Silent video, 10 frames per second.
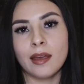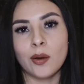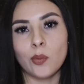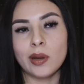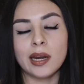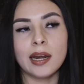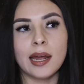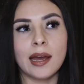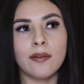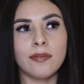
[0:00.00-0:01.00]
We didn't
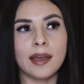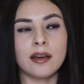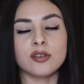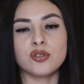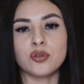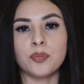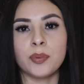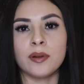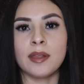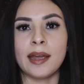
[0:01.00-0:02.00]
have like a
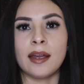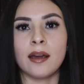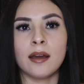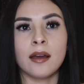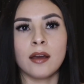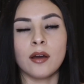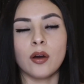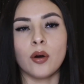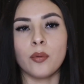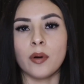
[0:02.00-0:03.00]
super like,
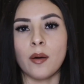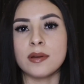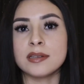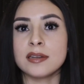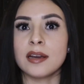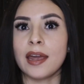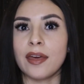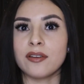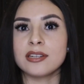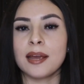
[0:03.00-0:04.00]
oh, we're always
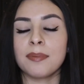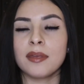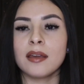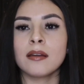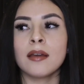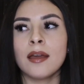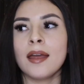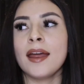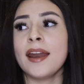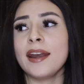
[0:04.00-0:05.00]
together type thing.
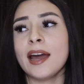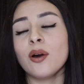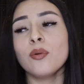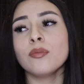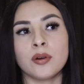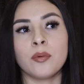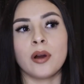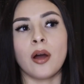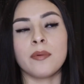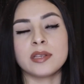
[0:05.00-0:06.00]
Now we're
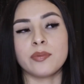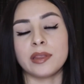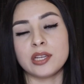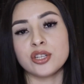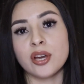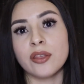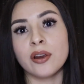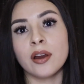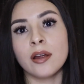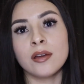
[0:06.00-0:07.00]
always with each
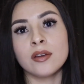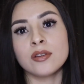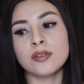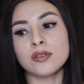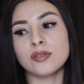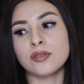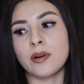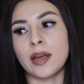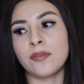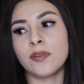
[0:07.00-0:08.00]
other. So
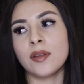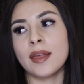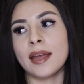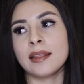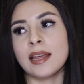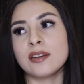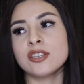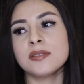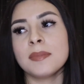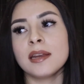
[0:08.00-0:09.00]
I feel like that
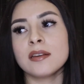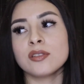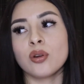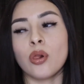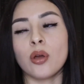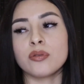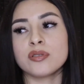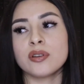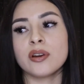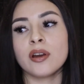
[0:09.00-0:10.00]
just made us
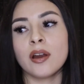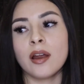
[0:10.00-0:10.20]
closer.